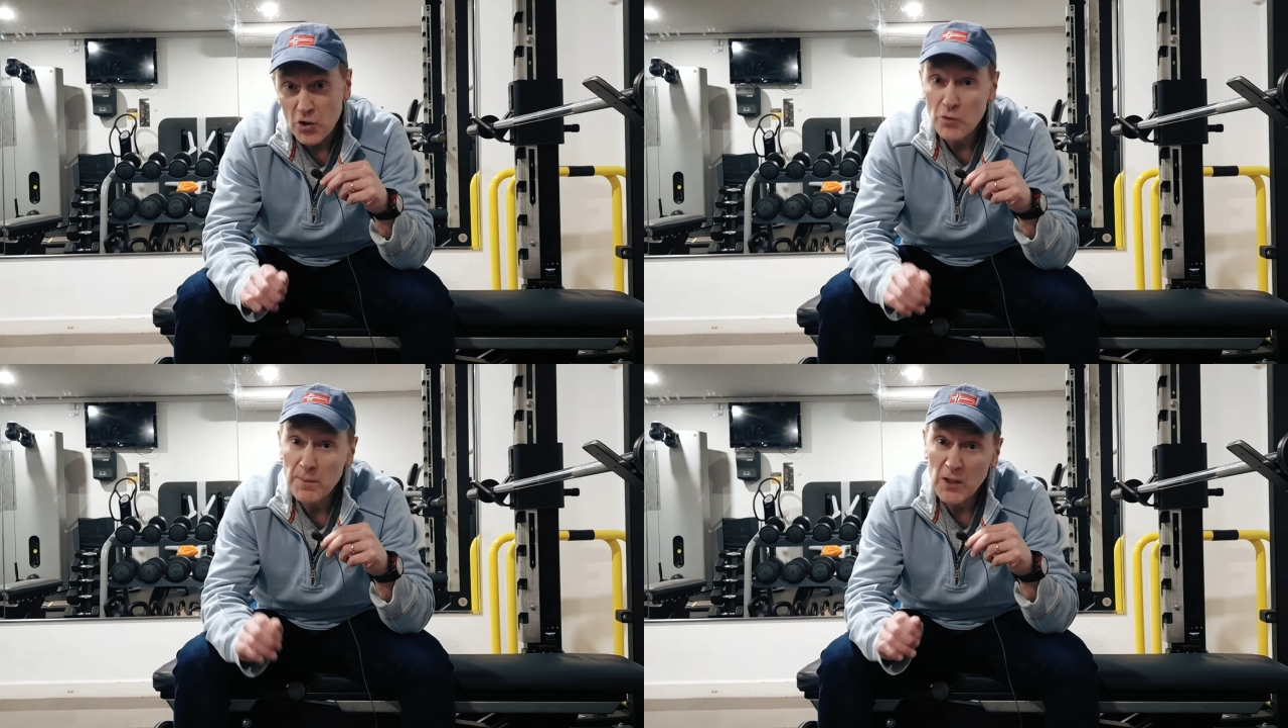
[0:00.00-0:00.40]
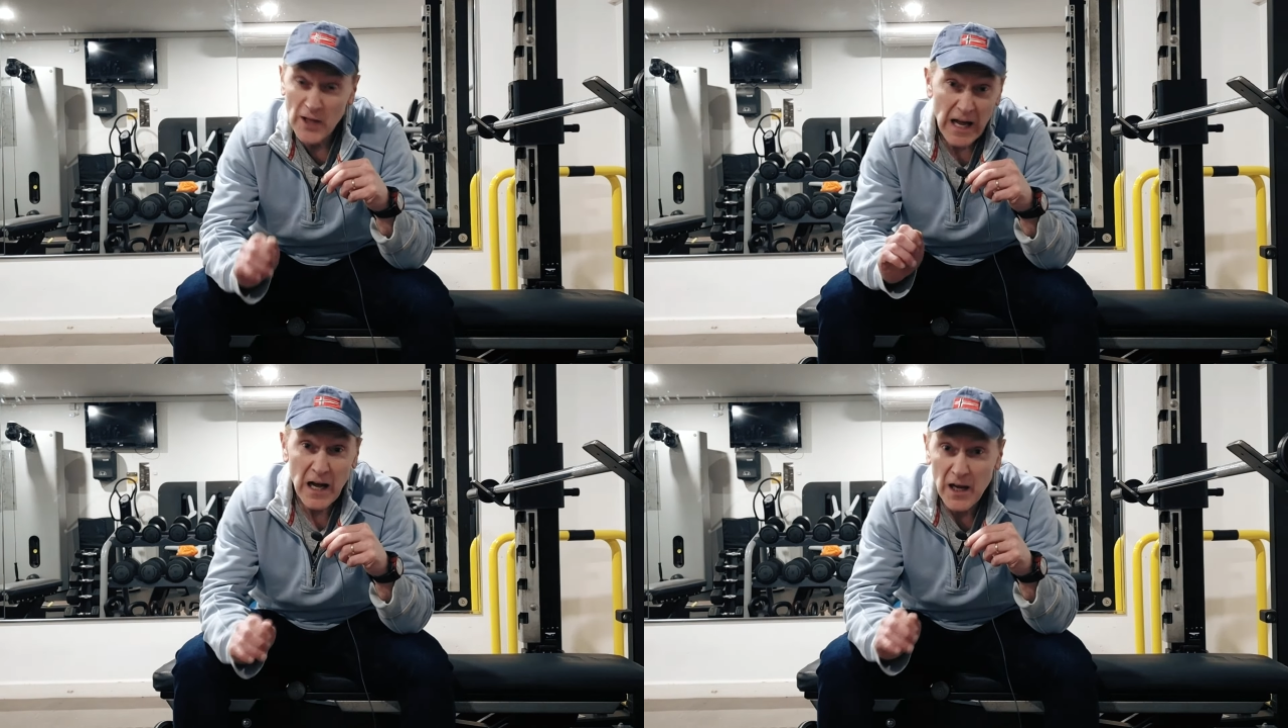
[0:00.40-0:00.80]
should be at
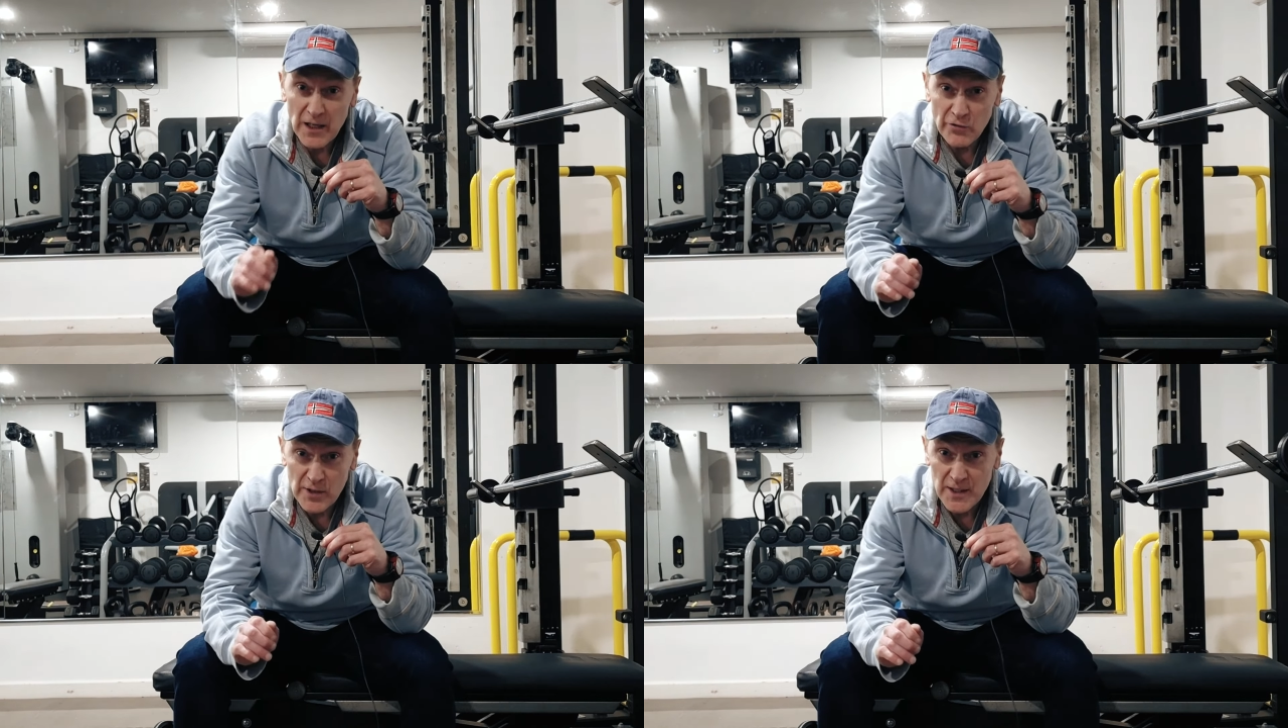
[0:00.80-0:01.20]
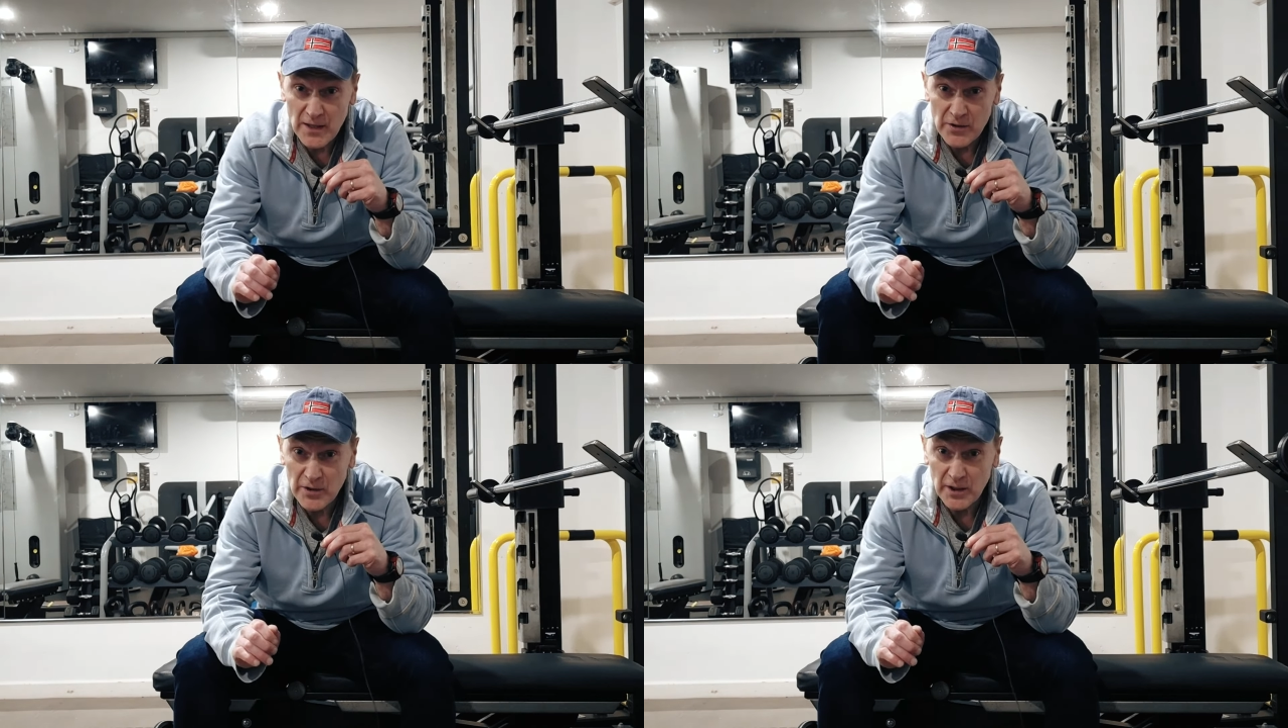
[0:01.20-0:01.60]
the higher
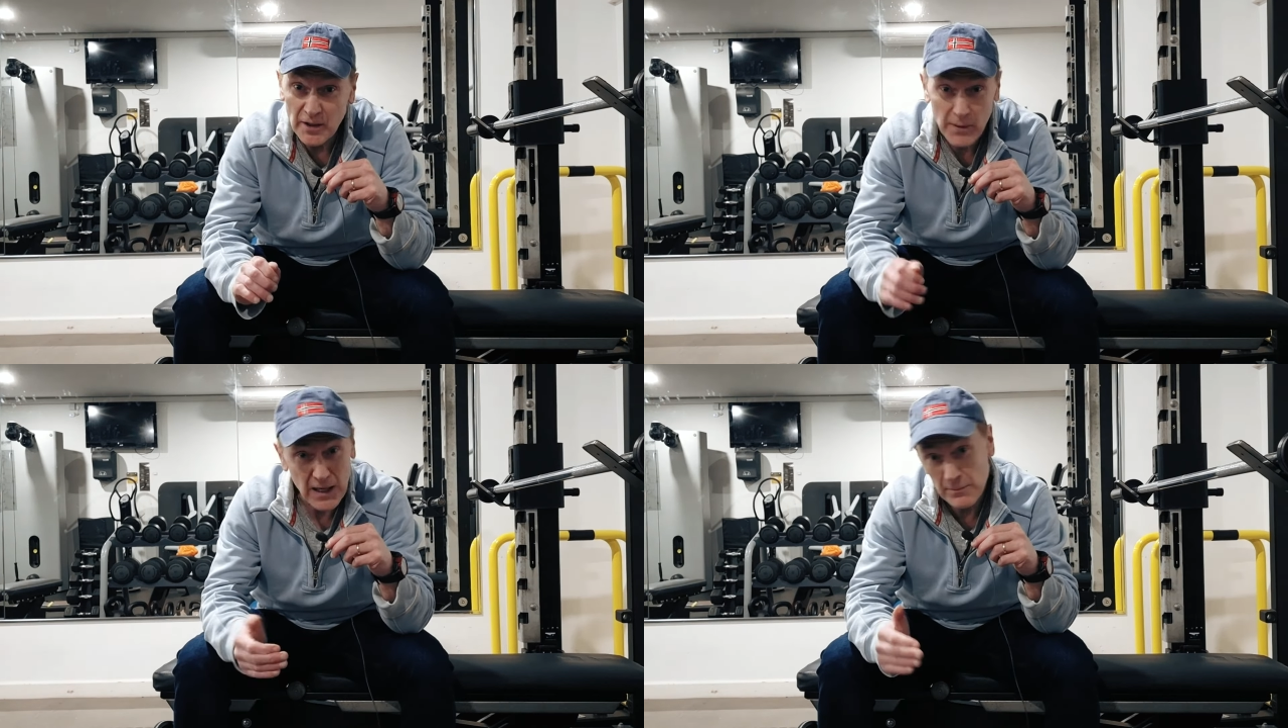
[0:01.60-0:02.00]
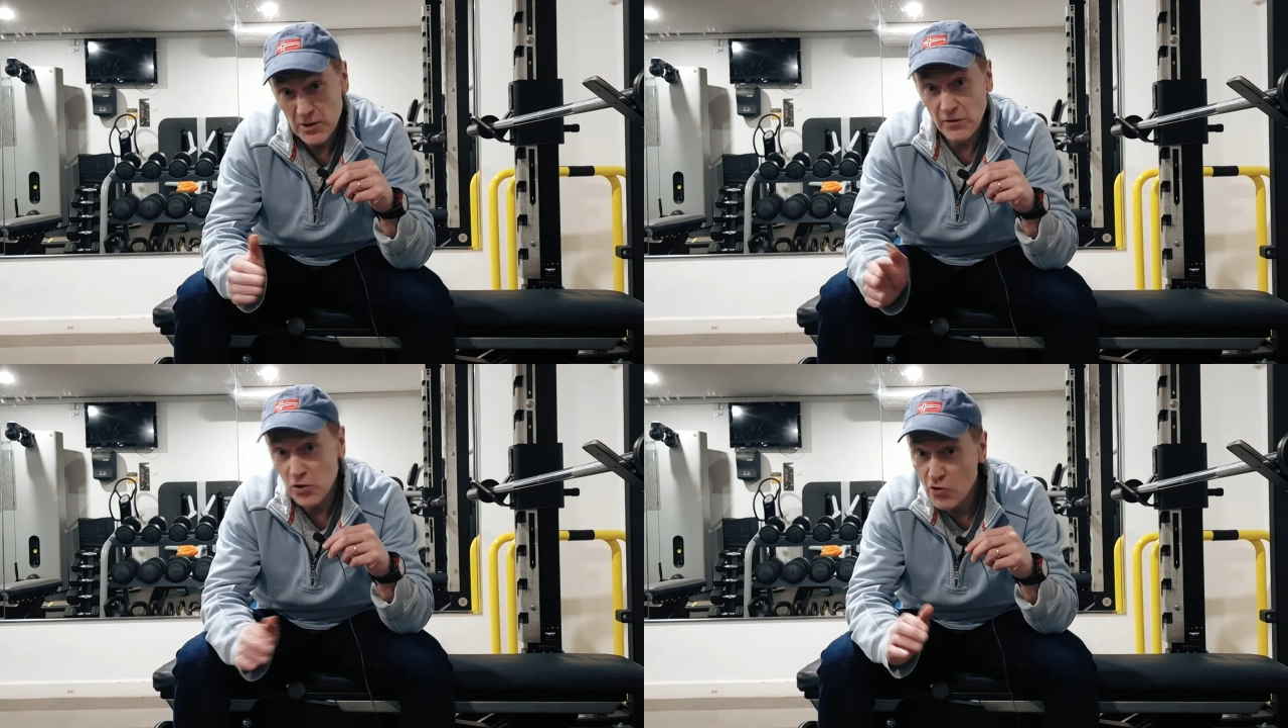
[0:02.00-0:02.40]
intensity,
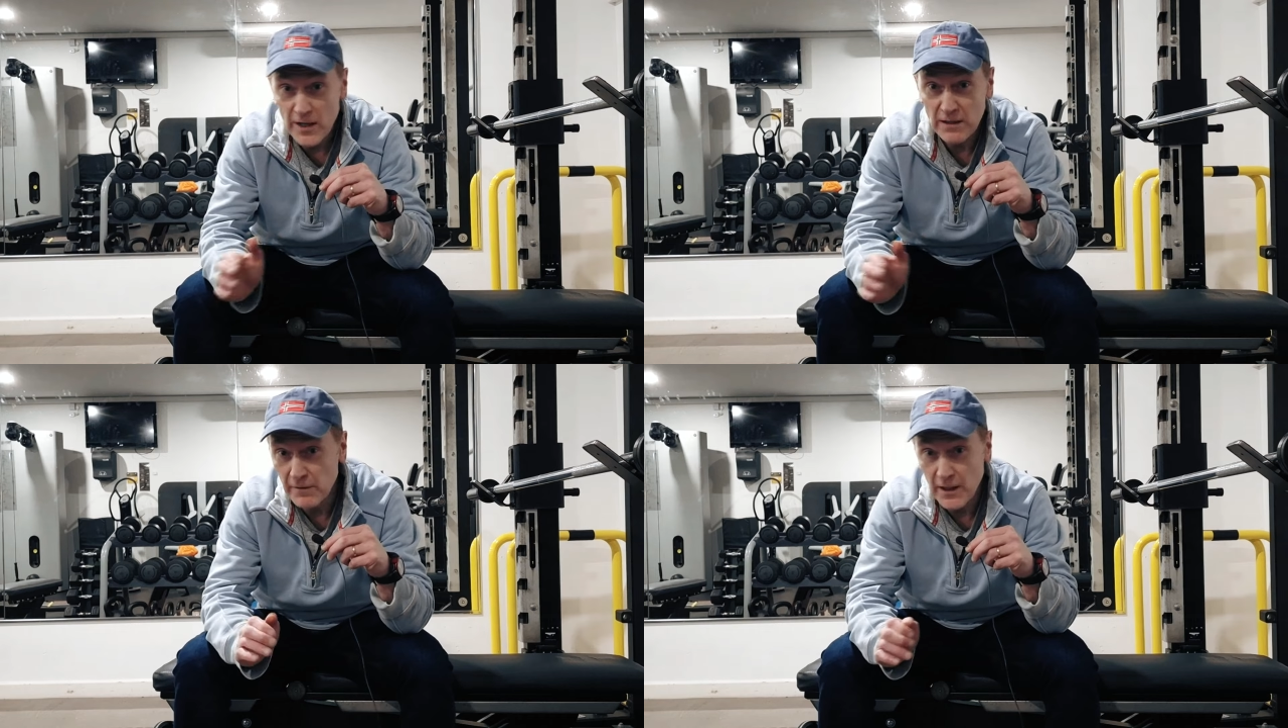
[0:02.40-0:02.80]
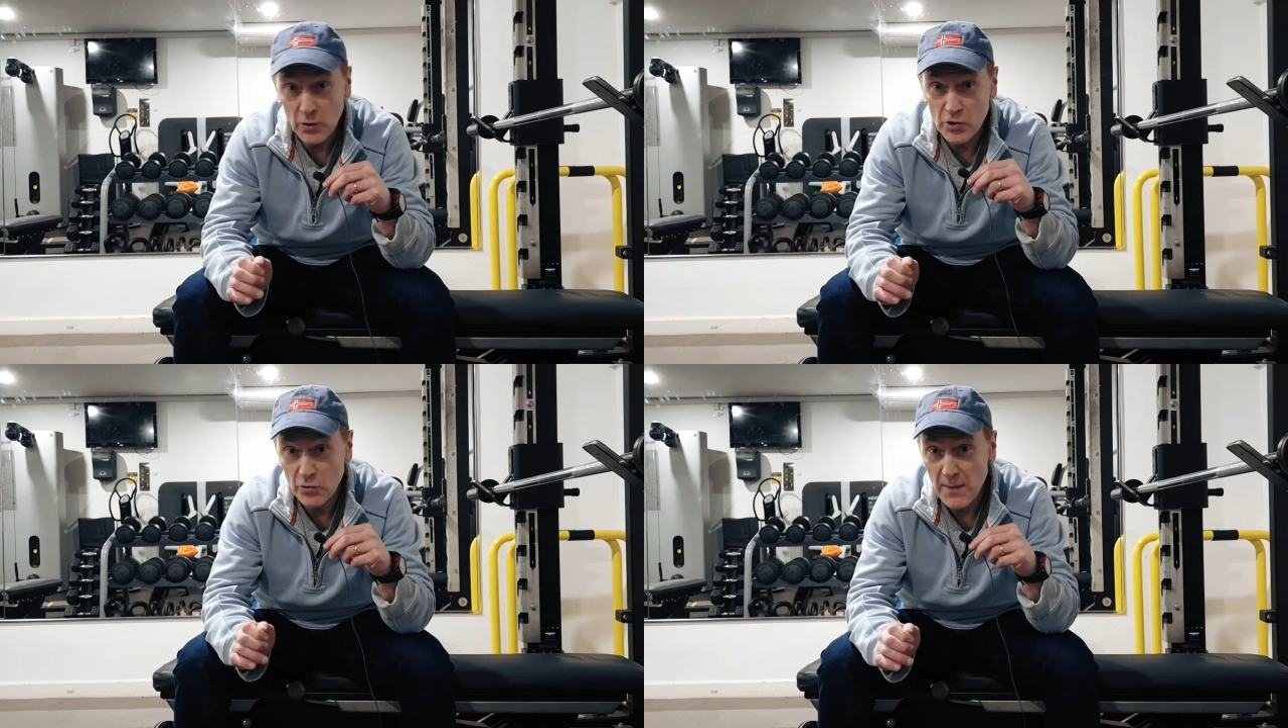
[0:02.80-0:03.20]
perhaps if you're training VO2